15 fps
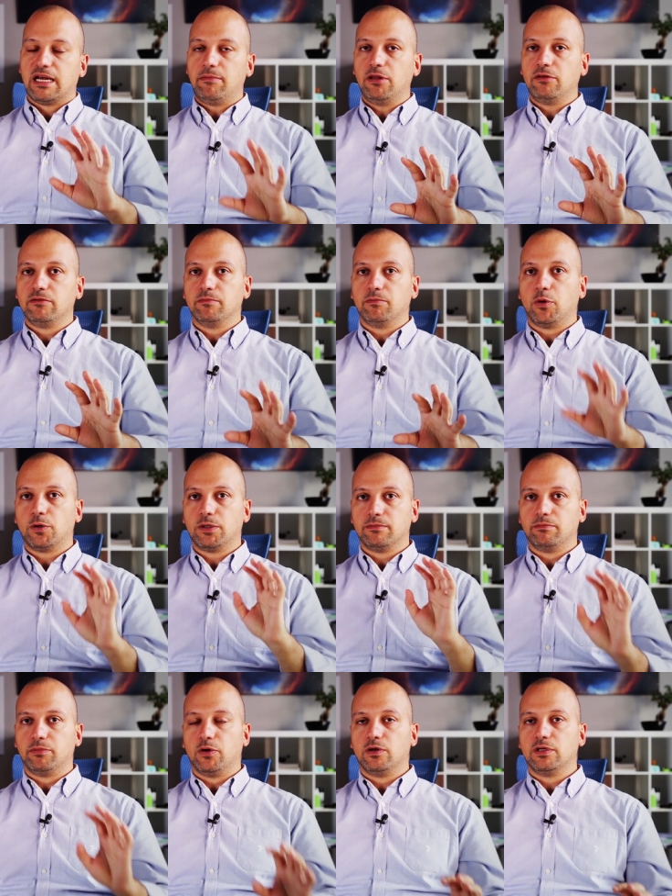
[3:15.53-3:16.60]
couple of
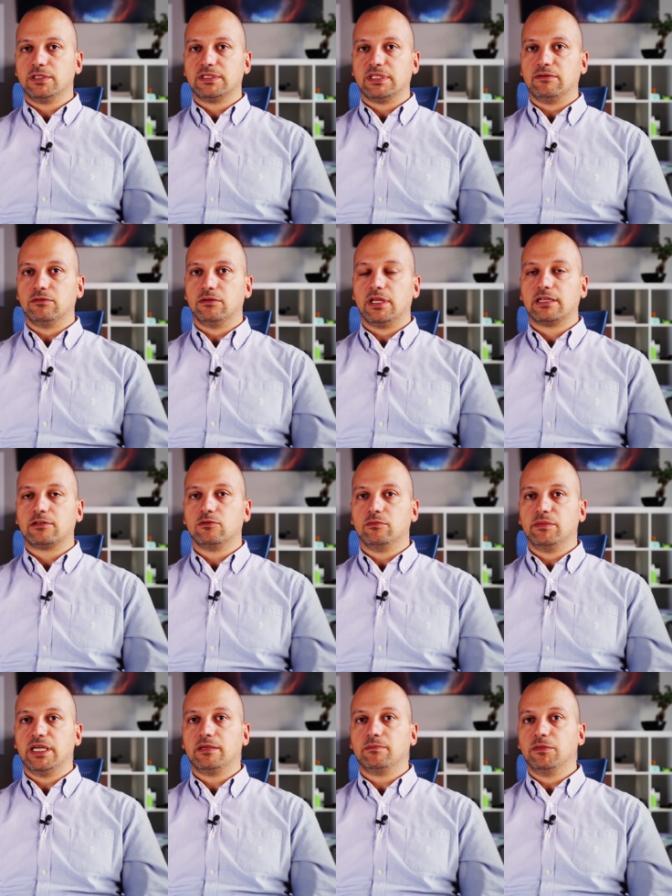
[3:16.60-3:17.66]
important points I would like to
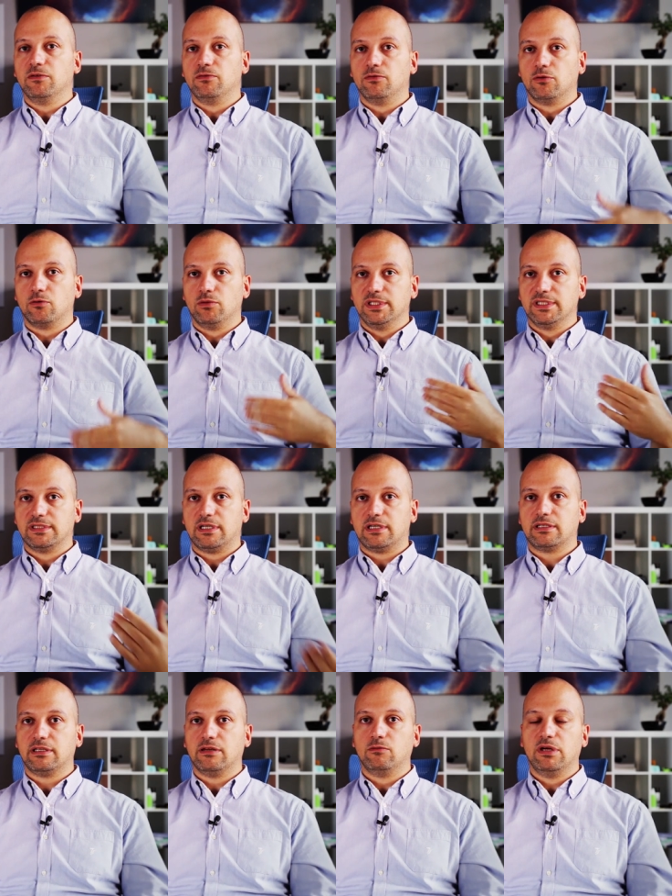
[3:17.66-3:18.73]
make before we
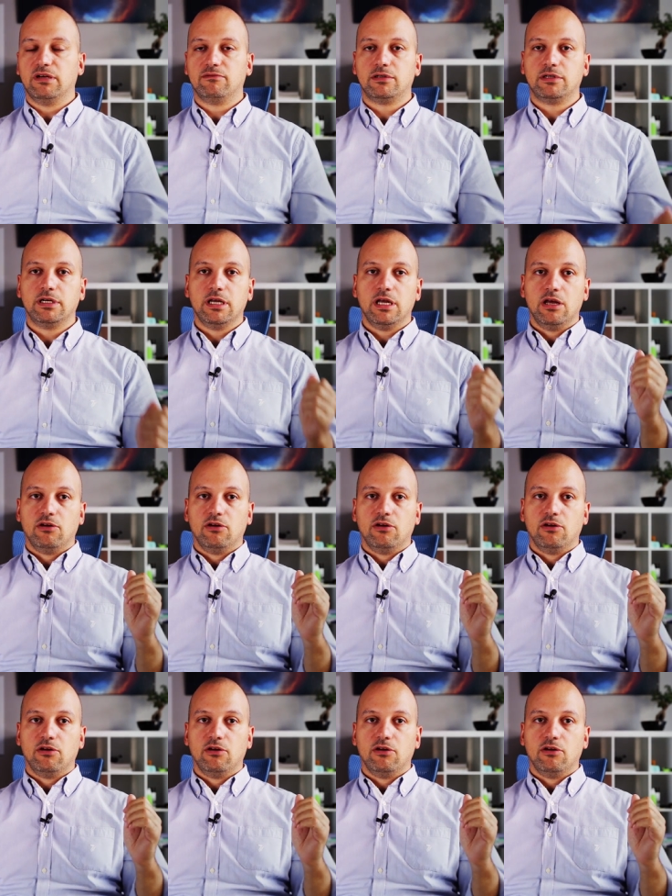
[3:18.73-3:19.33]
start, however.